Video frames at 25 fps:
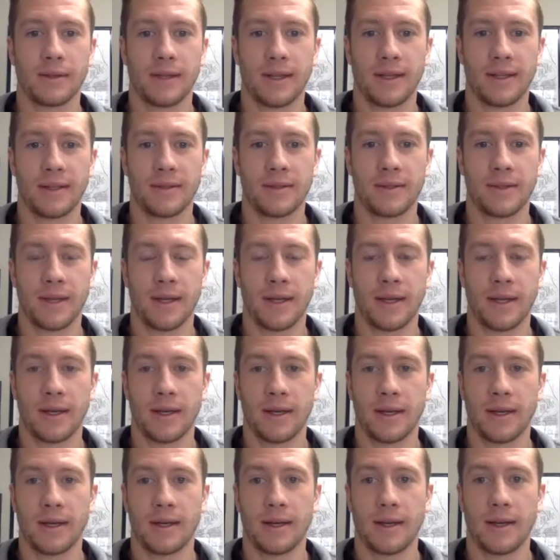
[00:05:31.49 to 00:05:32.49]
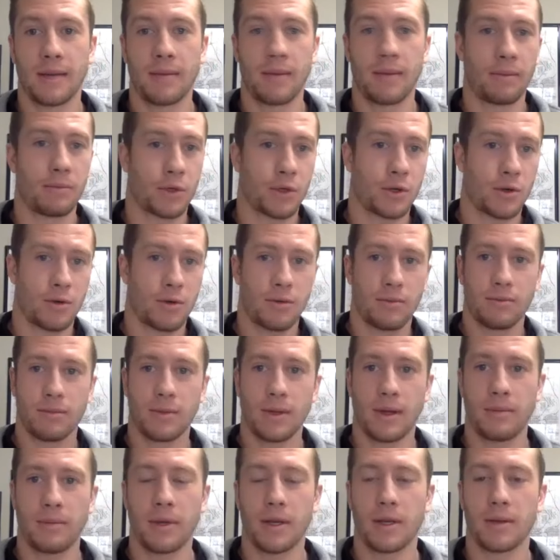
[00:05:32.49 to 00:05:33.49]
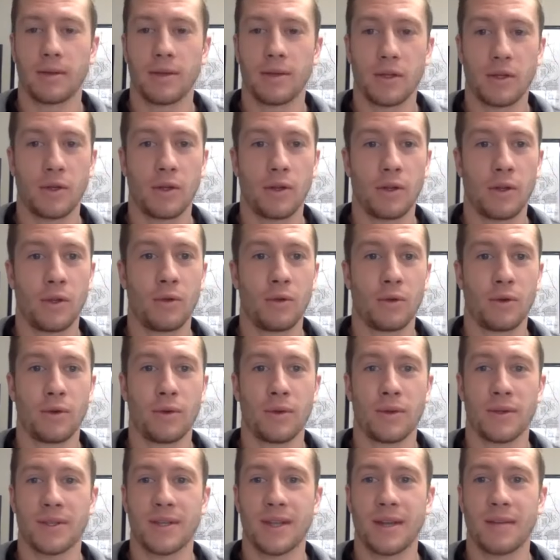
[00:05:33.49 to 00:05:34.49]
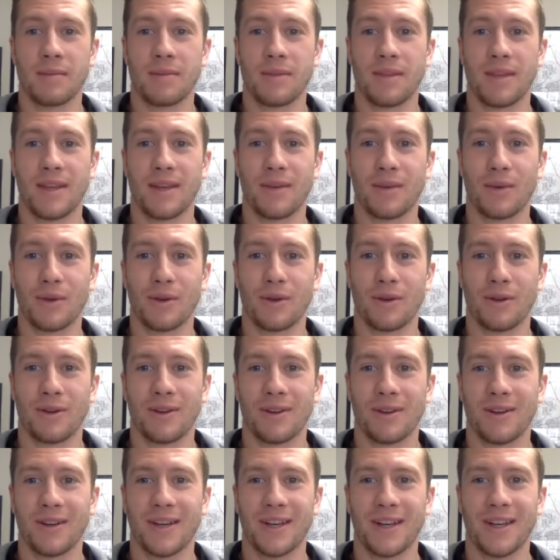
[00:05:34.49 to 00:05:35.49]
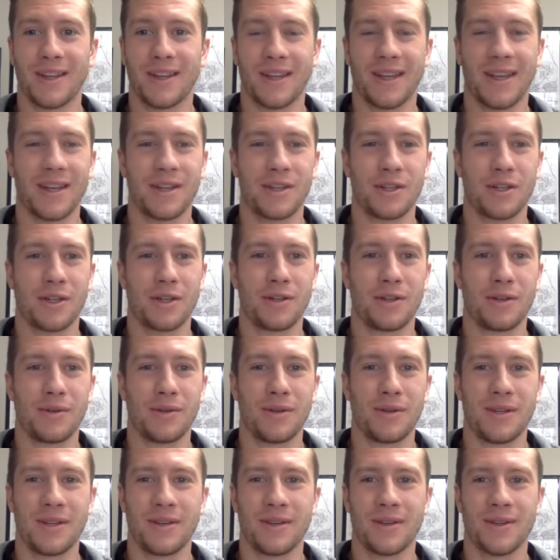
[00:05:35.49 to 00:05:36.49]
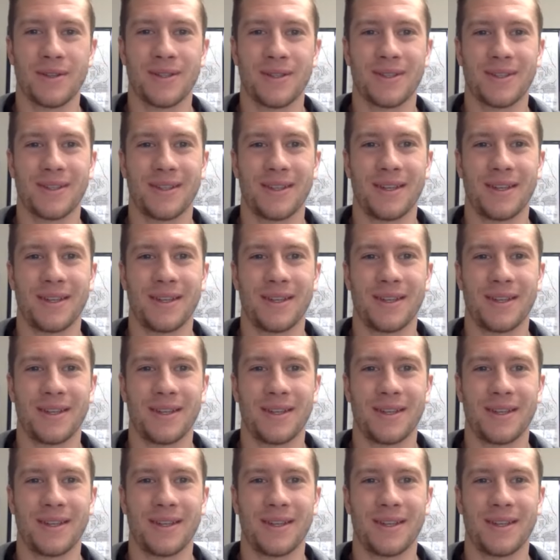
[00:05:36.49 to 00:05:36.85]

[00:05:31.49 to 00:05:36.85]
I'd say, I'm sure, I mean, you're doing the same thing when you're cooking in the kitchen, doing deals.